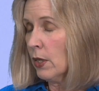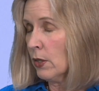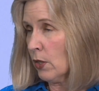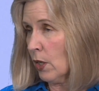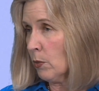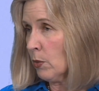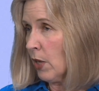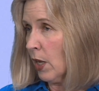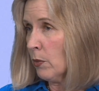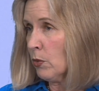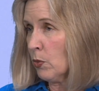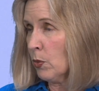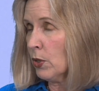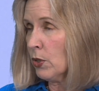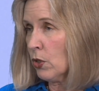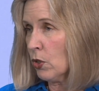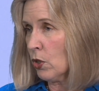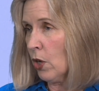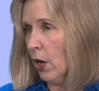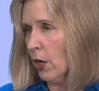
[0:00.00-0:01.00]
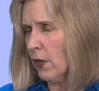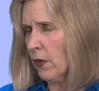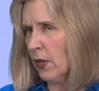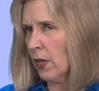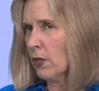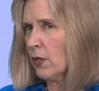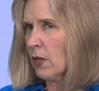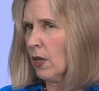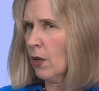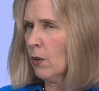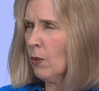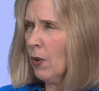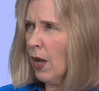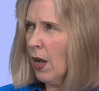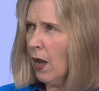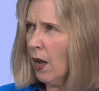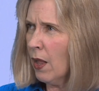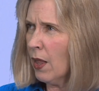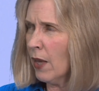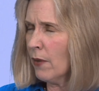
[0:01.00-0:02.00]
Sometimes we'll start and they'll say,
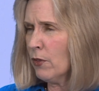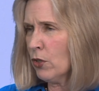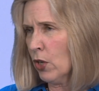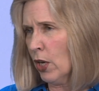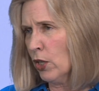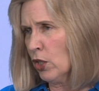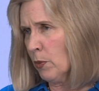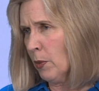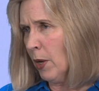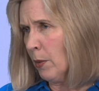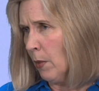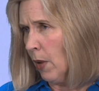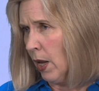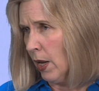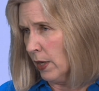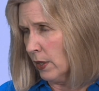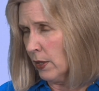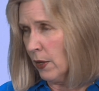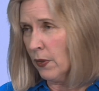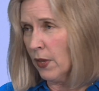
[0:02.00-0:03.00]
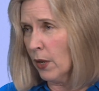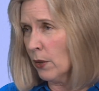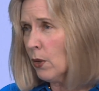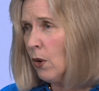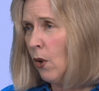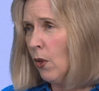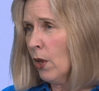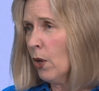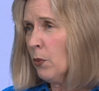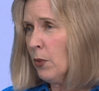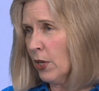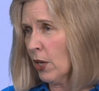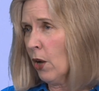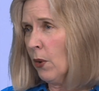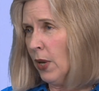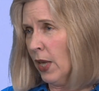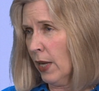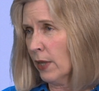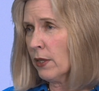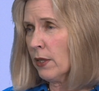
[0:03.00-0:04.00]
well, I've changed my mind, and then we go
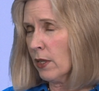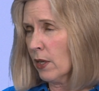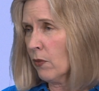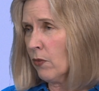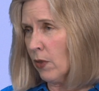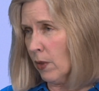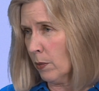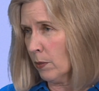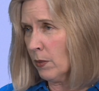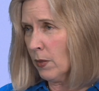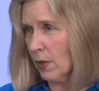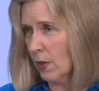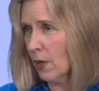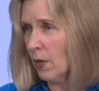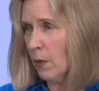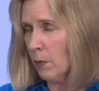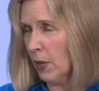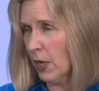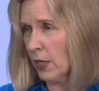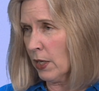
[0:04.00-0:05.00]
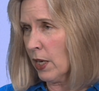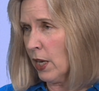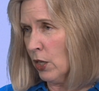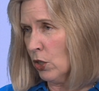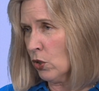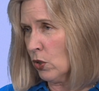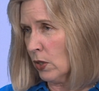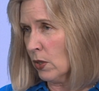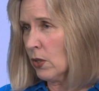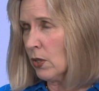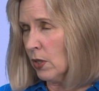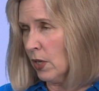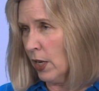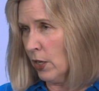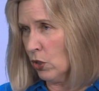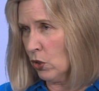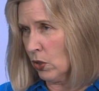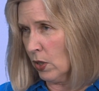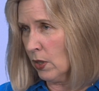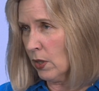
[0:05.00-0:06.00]
ahead and give them medication,
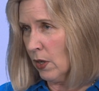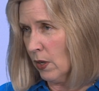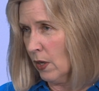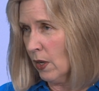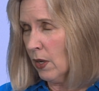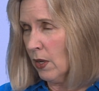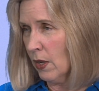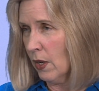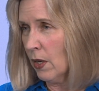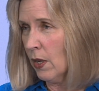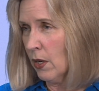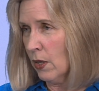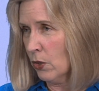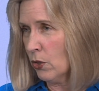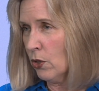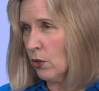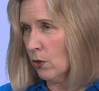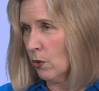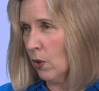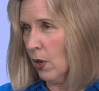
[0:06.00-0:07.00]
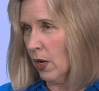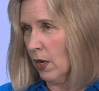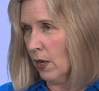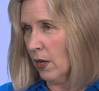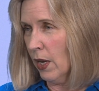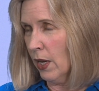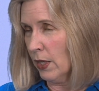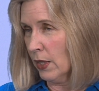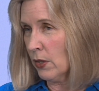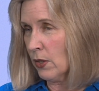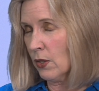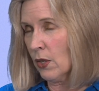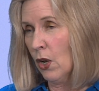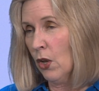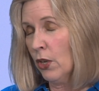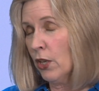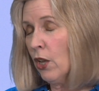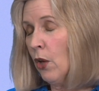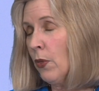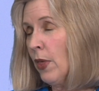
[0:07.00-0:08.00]
sedation, and it's,
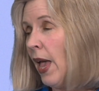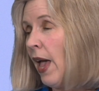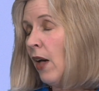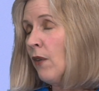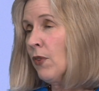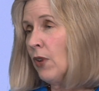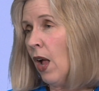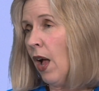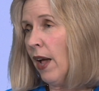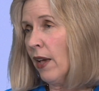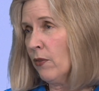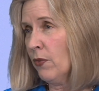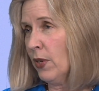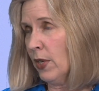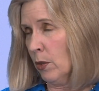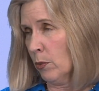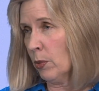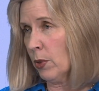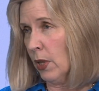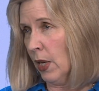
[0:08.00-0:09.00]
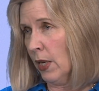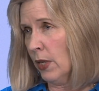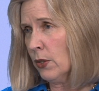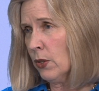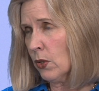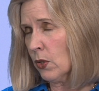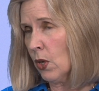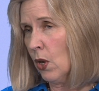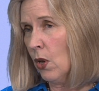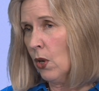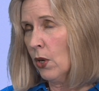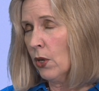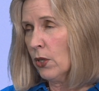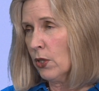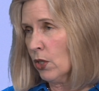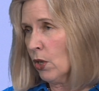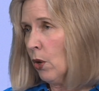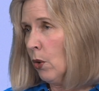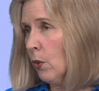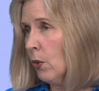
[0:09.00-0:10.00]
they have an IV in place,
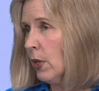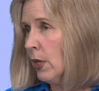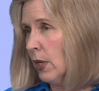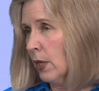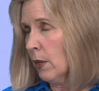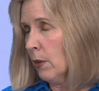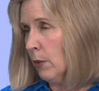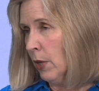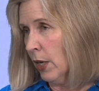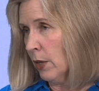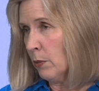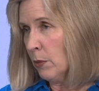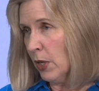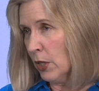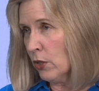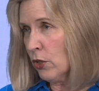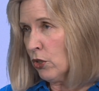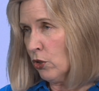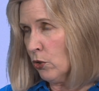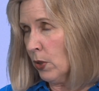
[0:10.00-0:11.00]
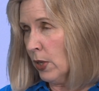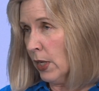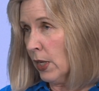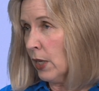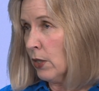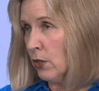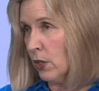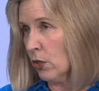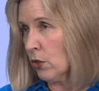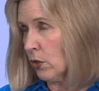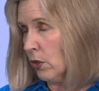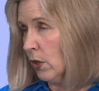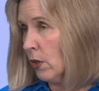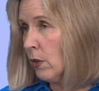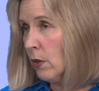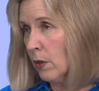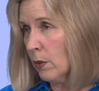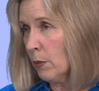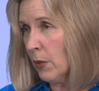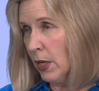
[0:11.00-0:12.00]
so administering
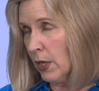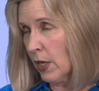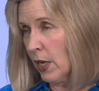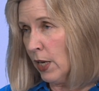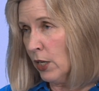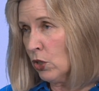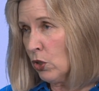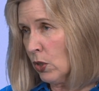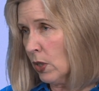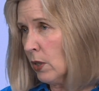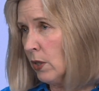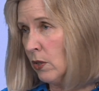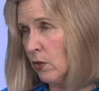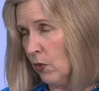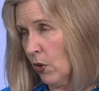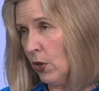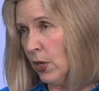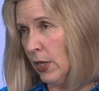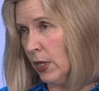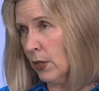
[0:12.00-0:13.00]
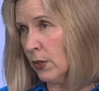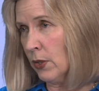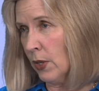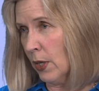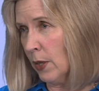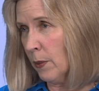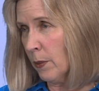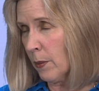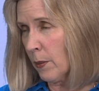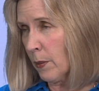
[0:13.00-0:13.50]
additional medication is very easy.